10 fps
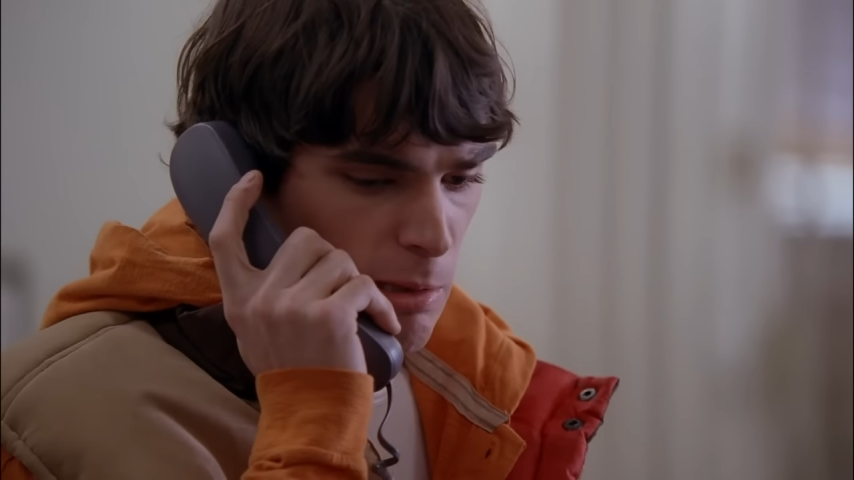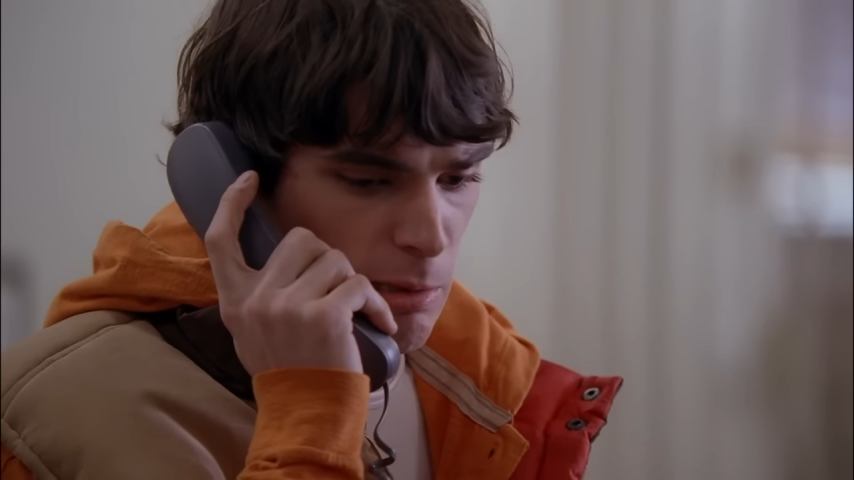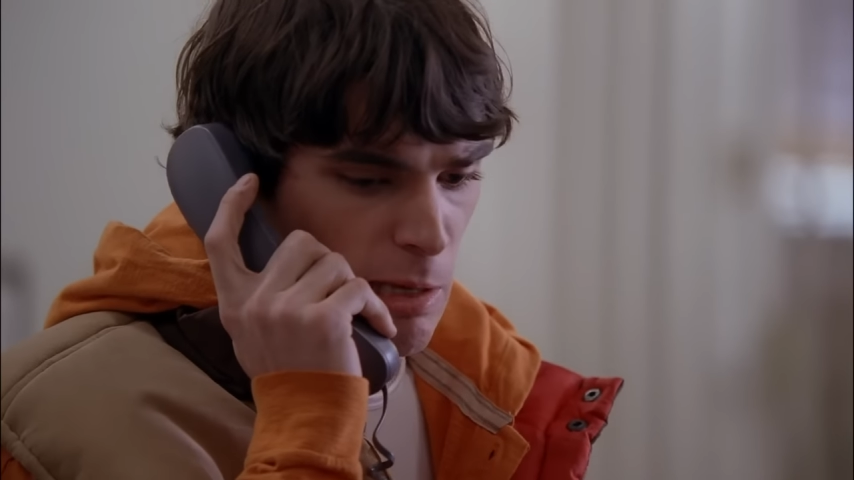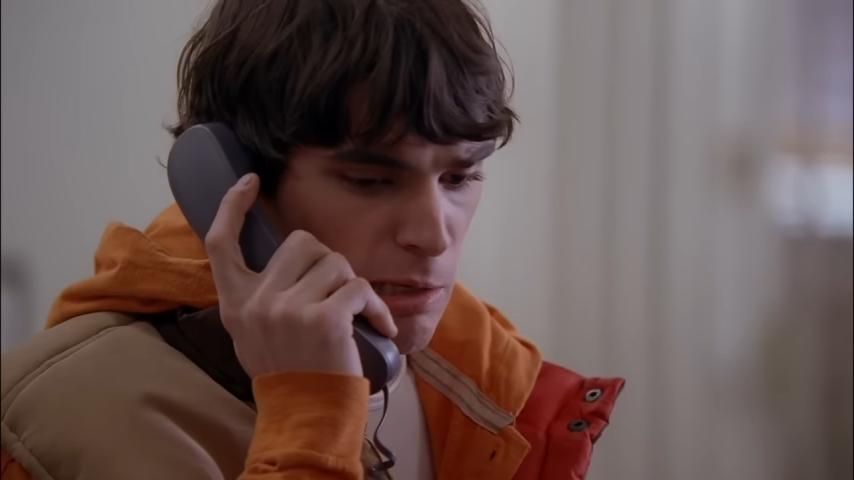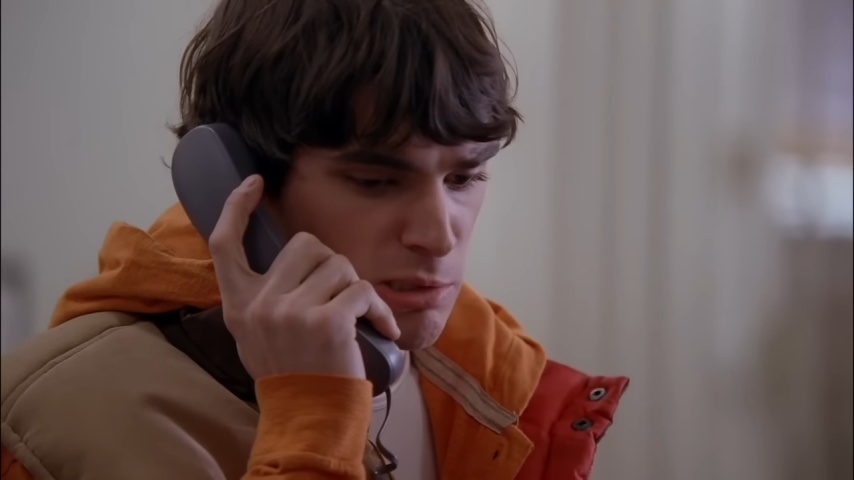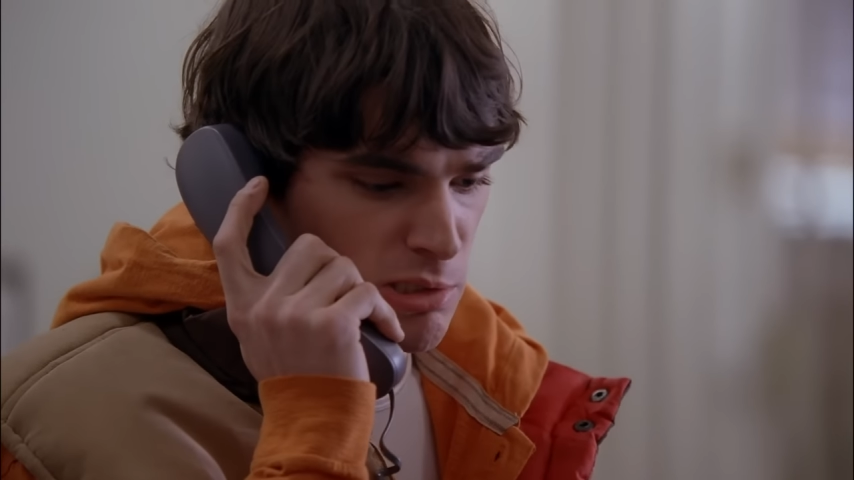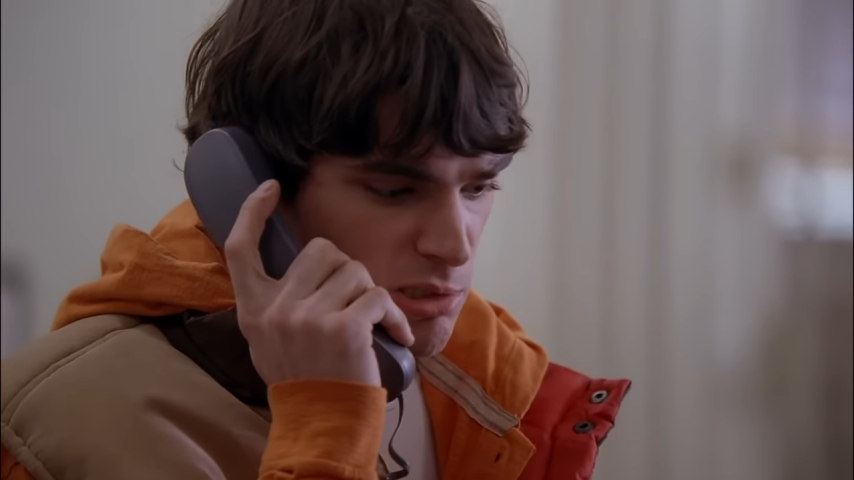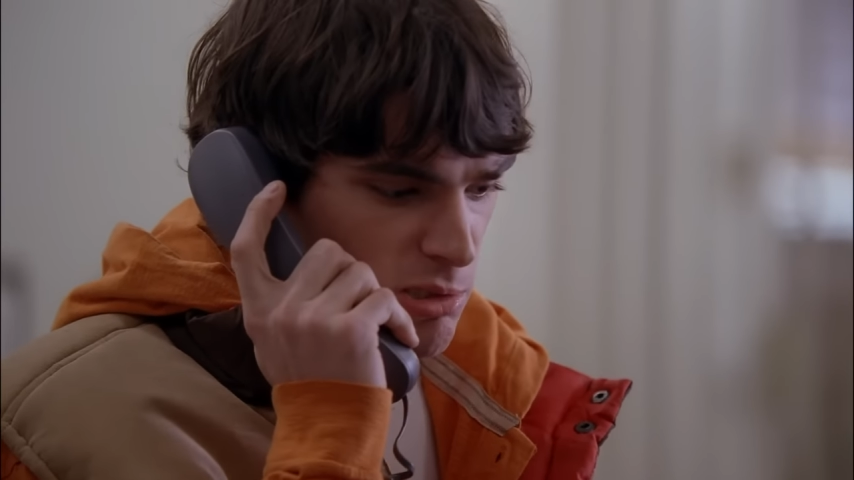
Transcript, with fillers: yes.